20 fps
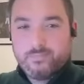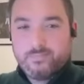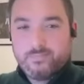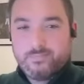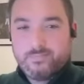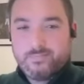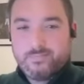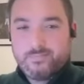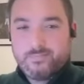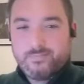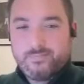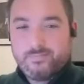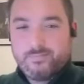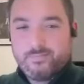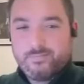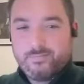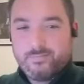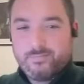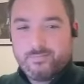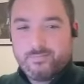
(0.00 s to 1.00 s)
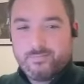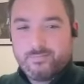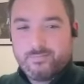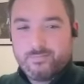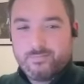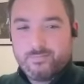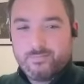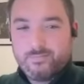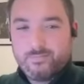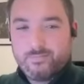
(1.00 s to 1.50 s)

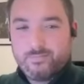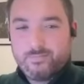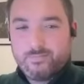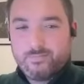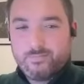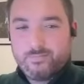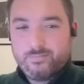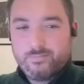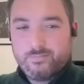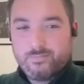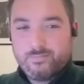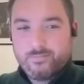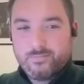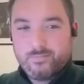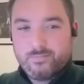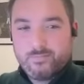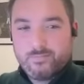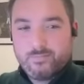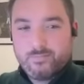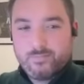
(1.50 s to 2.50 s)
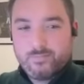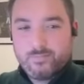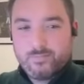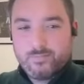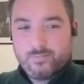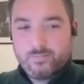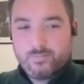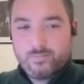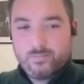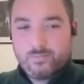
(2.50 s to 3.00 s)

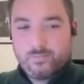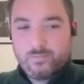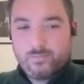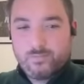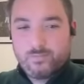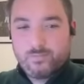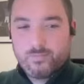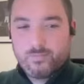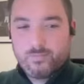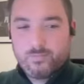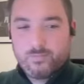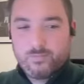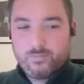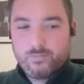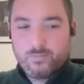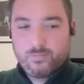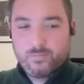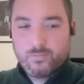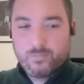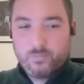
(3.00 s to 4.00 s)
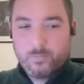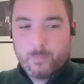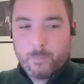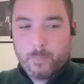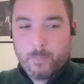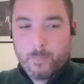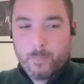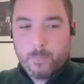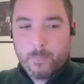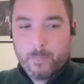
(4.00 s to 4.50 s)

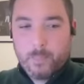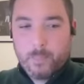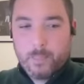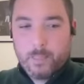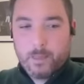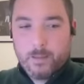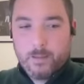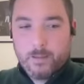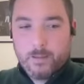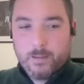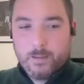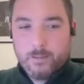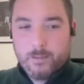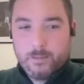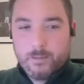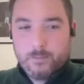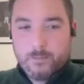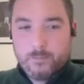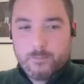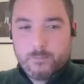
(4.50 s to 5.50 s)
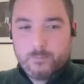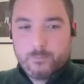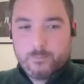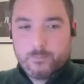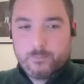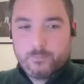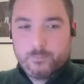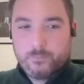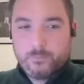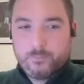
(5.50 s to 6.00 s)

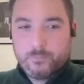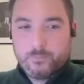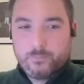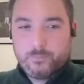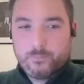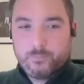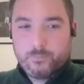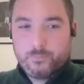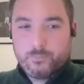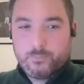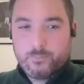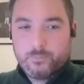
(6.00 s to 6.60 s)
(silent)